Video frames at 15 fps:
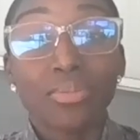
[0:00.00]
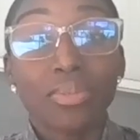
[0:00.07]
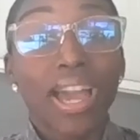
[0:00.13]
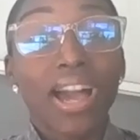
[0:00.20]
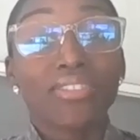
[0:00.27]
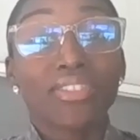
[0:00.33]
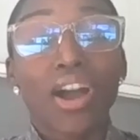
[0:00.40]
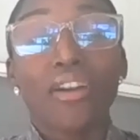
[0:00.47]
We
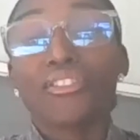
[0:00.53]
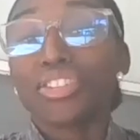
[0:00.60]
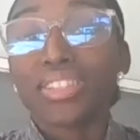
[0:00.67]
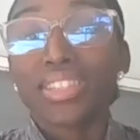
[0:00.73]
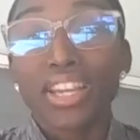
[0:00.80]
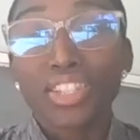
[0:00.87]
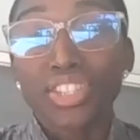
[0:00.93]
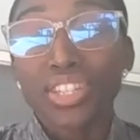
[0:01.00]
have
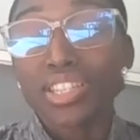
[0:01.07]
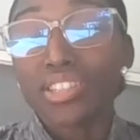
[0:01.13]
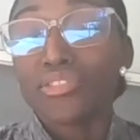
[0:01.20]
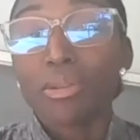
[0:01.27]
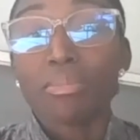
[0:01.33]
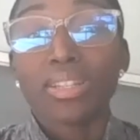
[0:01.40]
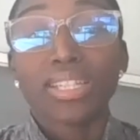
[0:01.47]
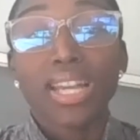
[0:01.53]
conversations
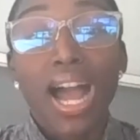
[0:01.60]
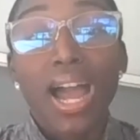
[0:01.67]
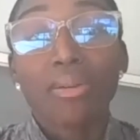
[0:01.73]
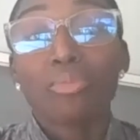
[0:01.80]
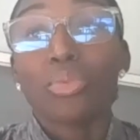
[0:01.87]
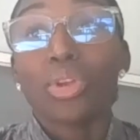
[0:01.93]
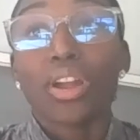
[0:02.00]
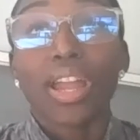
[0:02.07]
from the
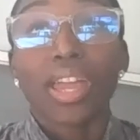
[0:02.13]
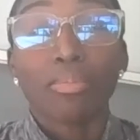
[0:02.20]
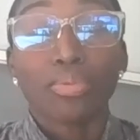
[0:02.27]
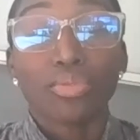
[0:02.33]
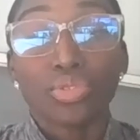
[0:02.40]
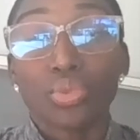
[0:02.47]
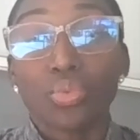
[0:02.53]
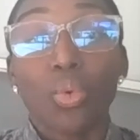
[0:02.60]
time we are
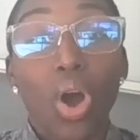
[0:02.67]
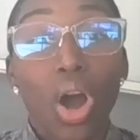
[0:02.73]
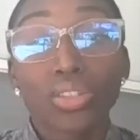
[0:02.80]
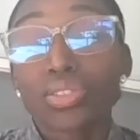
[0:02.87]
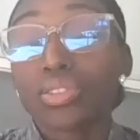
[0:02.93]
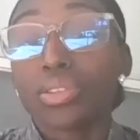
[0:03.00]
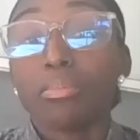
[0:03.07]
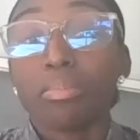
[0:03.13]
able to walk
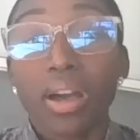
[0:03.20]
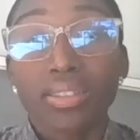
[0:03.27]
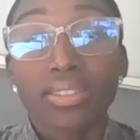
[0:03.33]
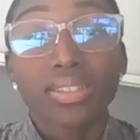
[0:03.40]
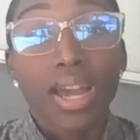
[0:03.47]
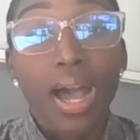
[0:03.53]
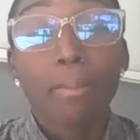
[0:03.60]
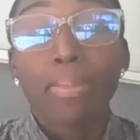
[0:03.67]
to the bus
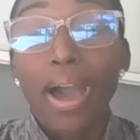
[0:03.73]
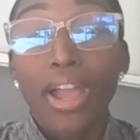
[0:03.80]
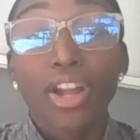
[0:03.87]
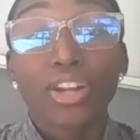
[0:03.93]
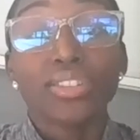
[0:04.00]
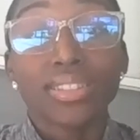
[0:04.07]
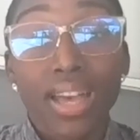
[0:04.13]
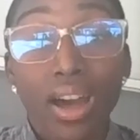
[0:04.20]
stop by
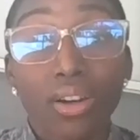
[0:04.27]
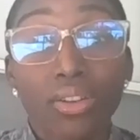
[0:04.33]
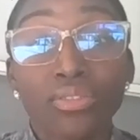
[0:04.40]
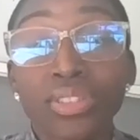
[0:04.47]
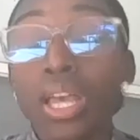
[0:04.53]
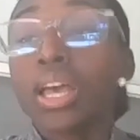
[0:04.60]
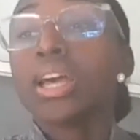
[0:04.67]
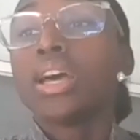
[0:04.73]

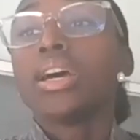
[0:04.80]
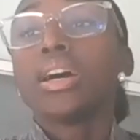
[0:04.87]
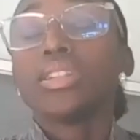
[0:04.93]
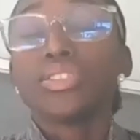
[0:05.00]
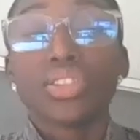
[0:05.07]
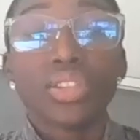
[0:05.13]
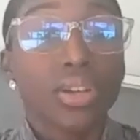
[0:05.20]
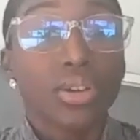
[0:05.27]
ourselves
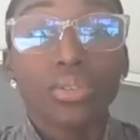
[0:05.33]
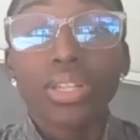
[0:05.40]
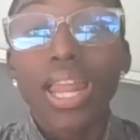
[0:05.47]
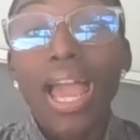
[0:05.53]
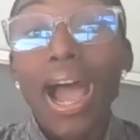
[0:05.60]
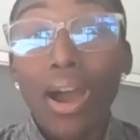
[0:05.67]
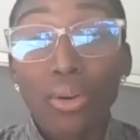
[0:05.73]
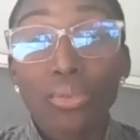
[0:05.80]
until
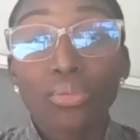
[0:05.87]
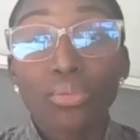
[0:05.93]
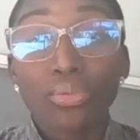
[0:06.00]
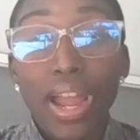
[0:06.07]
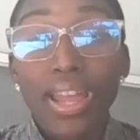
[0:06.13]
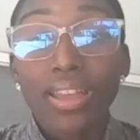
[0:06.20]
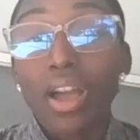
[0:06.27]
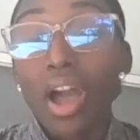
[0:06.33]
now,
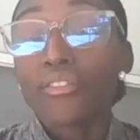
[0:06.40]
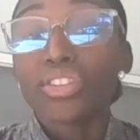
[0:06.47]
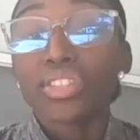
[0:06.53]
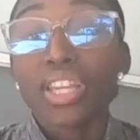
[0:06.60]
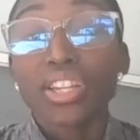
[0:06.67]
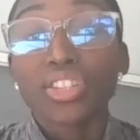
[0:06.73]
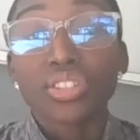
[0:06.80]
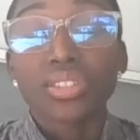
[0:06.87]
right?
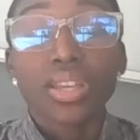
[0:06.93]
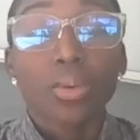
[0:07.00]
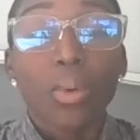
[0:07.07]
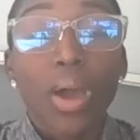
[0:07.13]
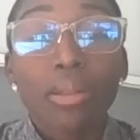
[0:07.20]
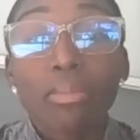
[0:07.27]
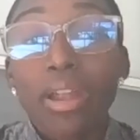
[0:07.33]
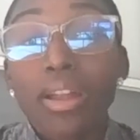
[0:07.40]
Conversations that
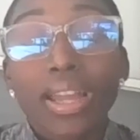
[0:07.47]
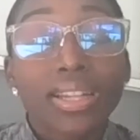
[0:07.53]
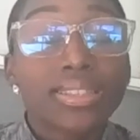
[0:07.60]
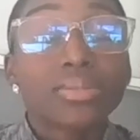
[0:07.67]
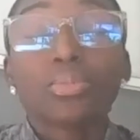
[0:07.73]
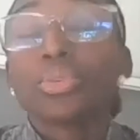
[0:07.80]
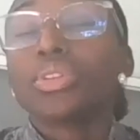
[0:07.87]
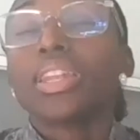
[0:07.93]
white
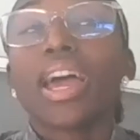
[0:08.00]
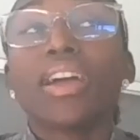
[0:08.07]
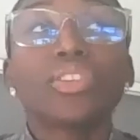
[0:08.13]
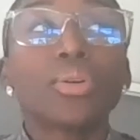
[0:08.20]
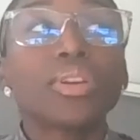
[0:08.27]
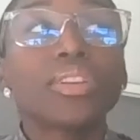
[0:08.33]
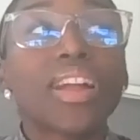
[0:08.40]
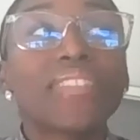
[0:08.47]
Americans
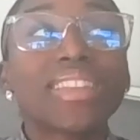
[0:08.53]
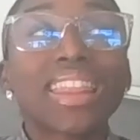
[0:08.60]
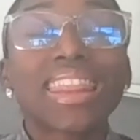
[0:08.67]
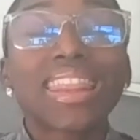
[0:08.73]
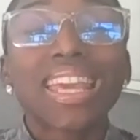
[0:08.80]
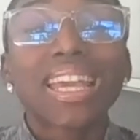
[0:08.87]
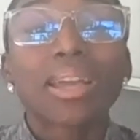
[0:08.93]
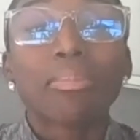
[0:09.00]
don't even have to
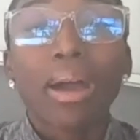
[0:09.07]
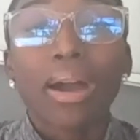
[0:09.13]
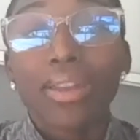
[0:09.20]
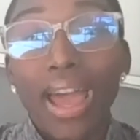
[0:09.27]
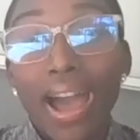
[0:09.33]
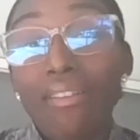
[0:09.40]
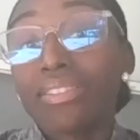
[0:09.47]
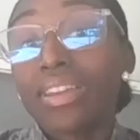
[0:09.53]
think about
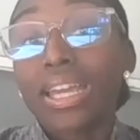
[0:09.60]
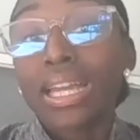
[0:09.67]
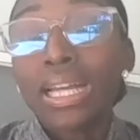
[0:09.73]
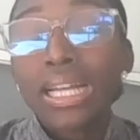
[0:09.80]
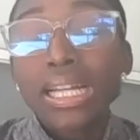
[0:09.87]
having.